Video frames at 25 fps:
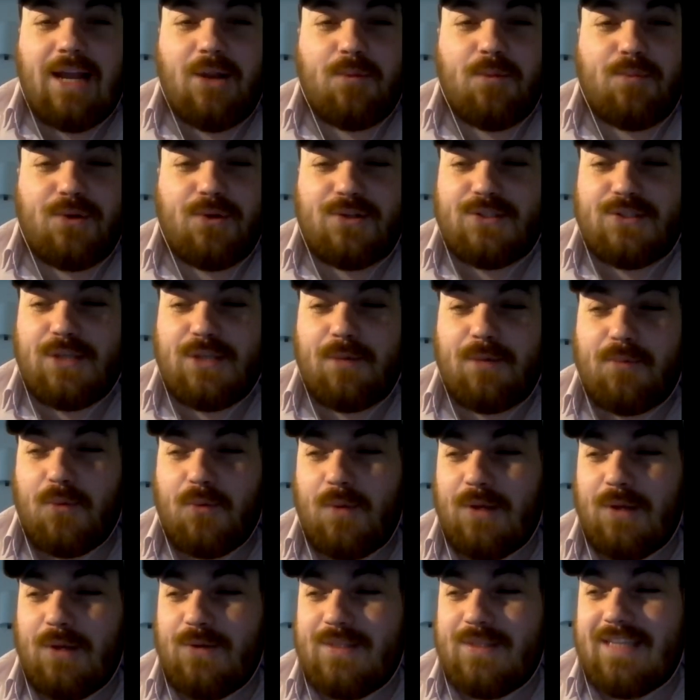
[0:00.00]
to bounce up on
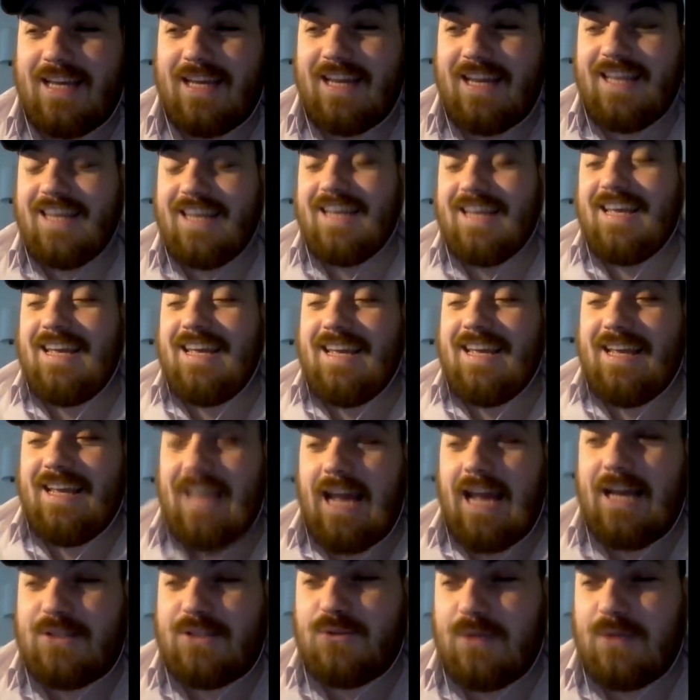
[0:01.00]
what you said
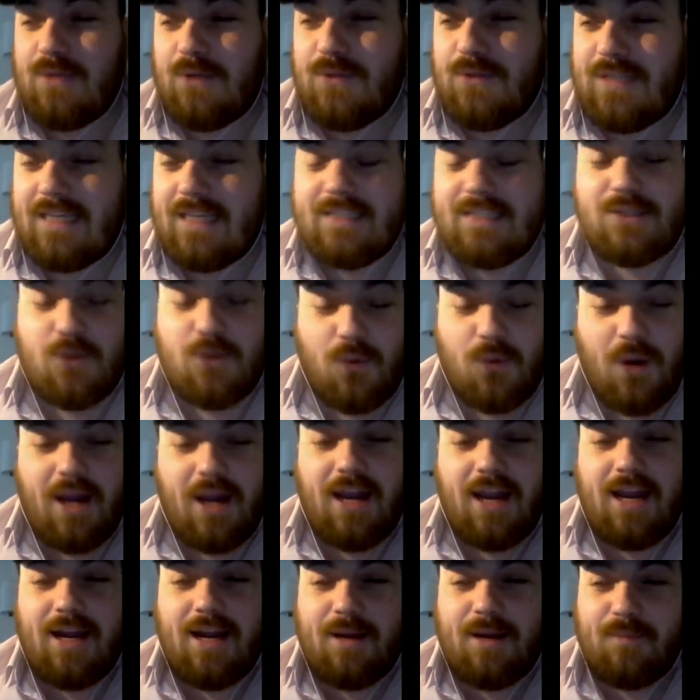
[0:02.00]
as soon as you say
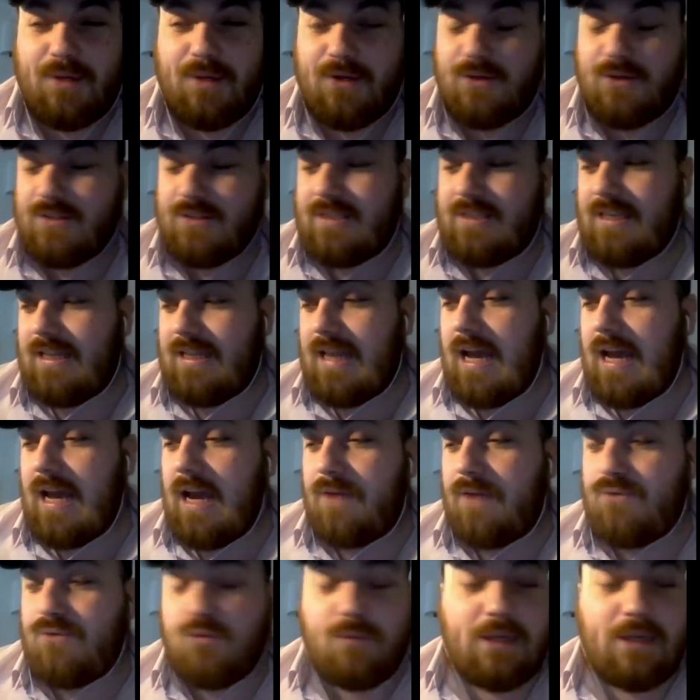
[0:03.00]
square, because now I
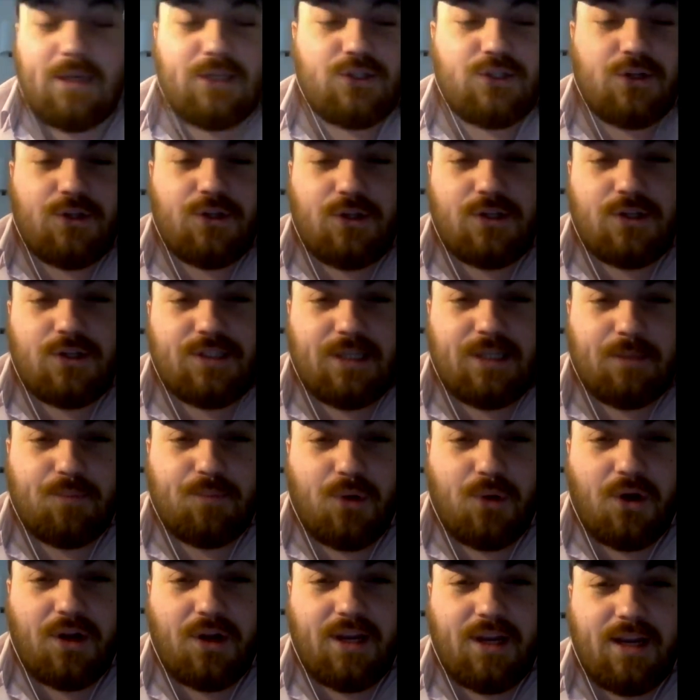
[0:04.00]
have to mention Dustin
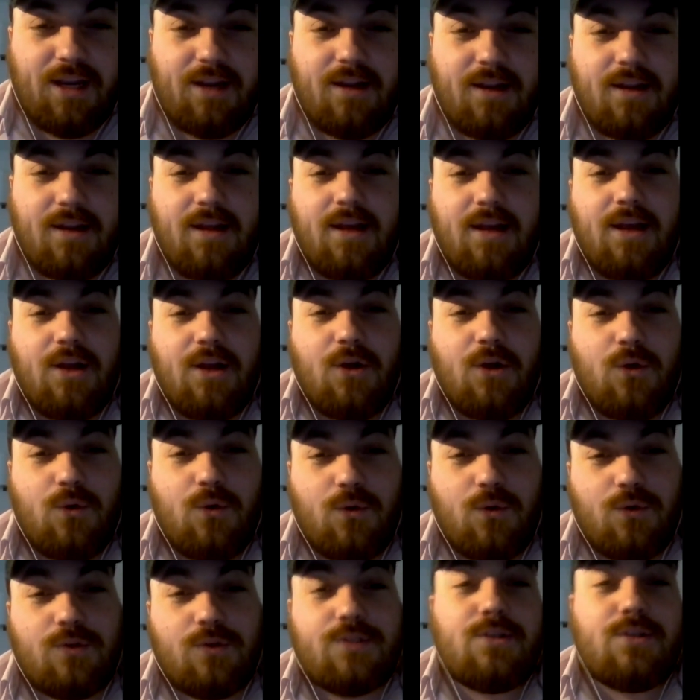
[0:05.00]
Poirier,
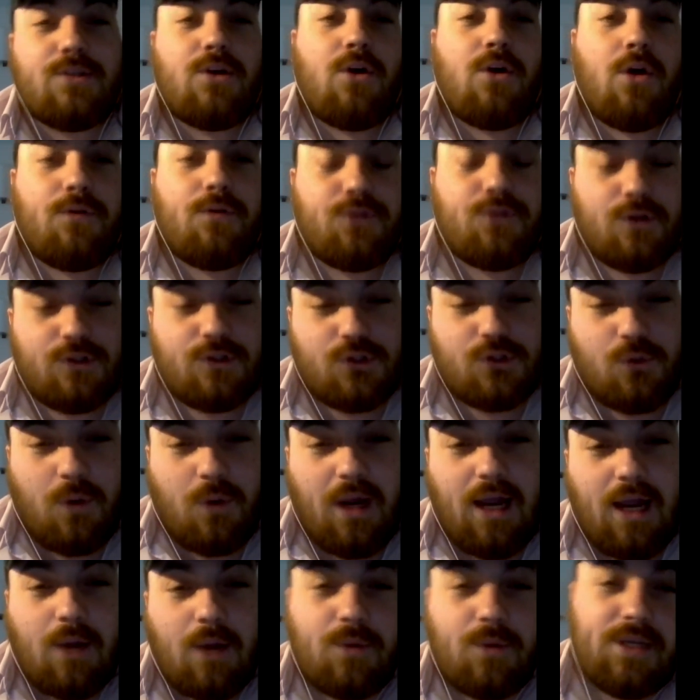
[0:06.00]
who's often
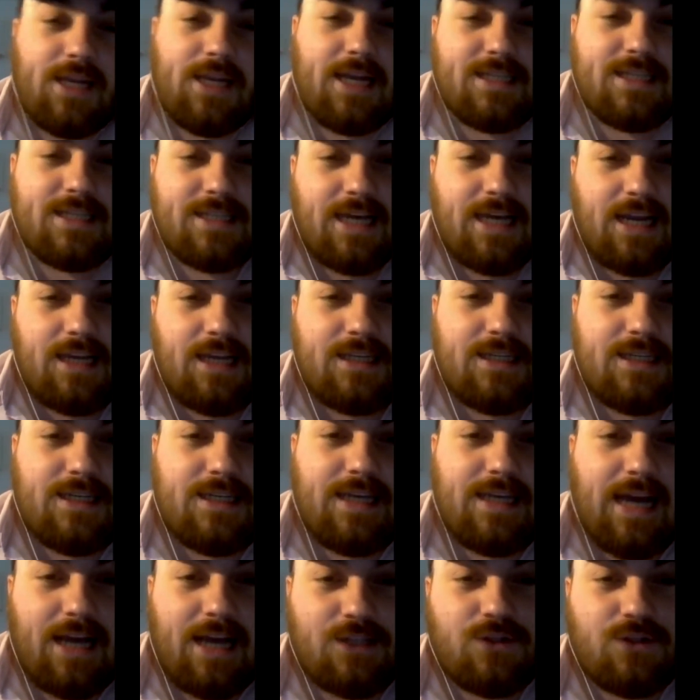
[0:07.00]
square when he has
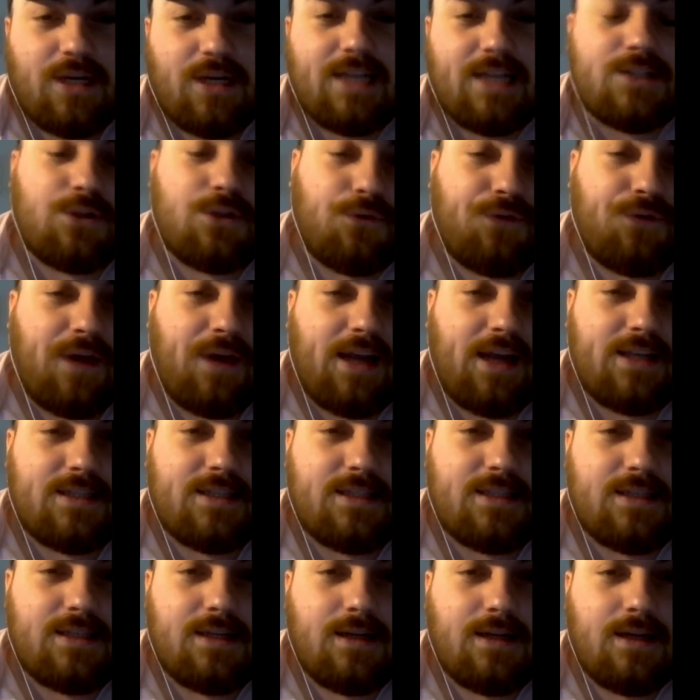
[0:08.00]
guys against the
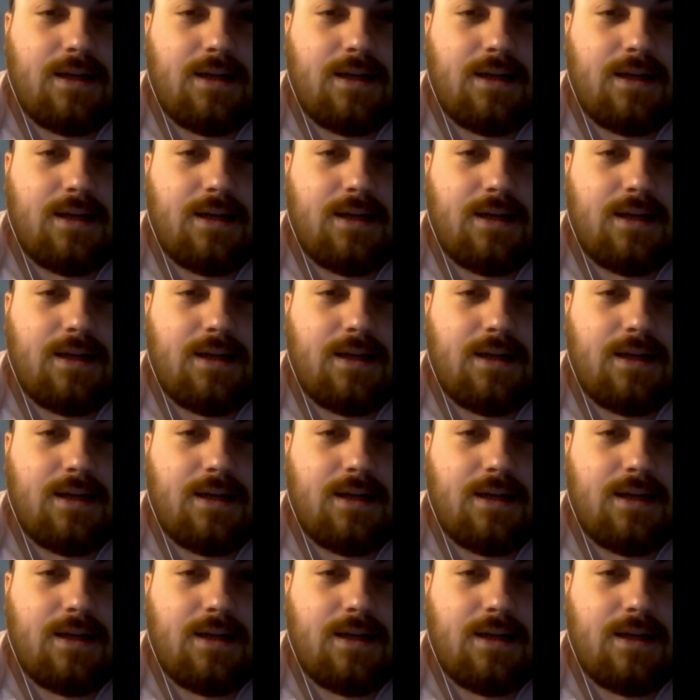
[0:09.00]
fence.